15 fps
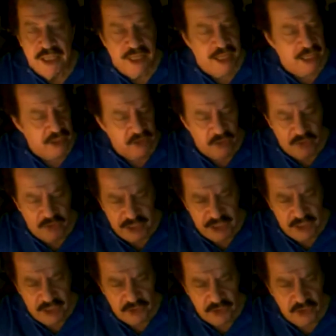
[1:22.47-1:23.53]
and I could only
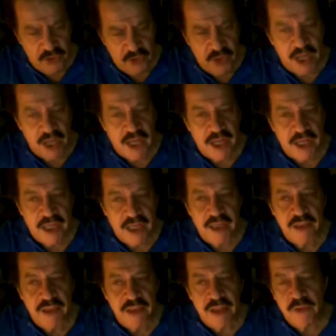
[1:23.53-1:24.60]
go so high.
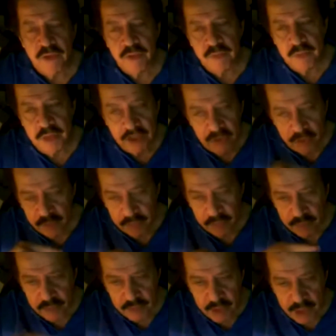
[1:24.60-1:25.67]
And then
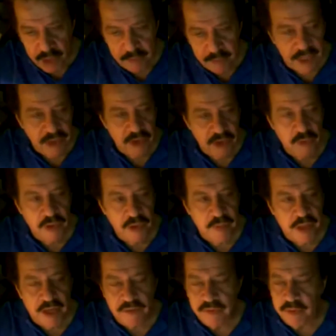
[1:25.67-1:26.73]
when I played the
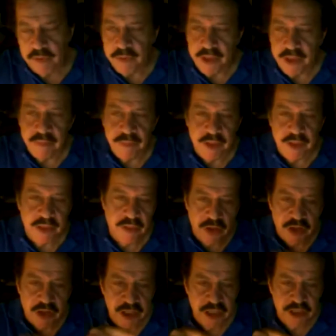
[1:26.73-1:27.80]
reel back for Ben, Ben
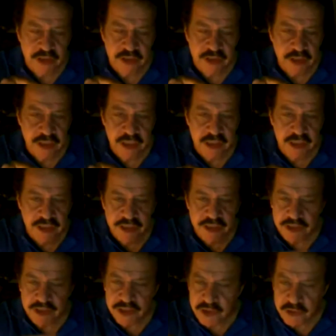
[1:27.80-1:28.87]
thought he could, he
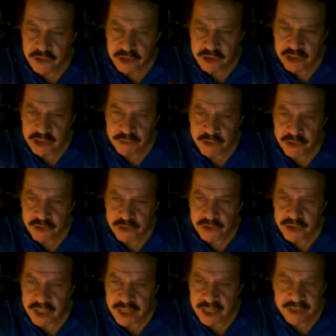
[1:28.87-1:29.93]
said, can you just push
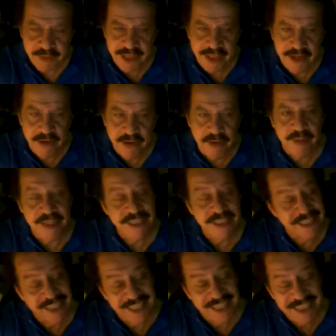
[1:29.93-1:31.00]
those lines up? I can't hear him. I
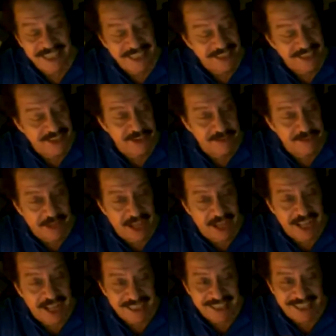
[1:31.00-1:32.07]
said, they're as
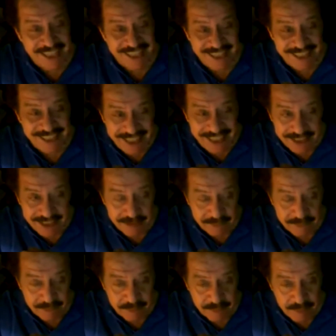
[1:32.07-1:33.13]
high as I can get
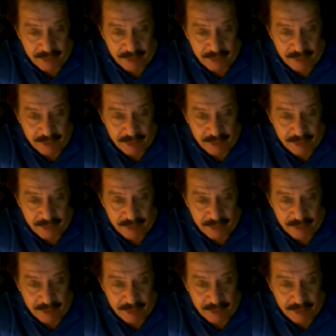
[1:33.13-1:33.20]
them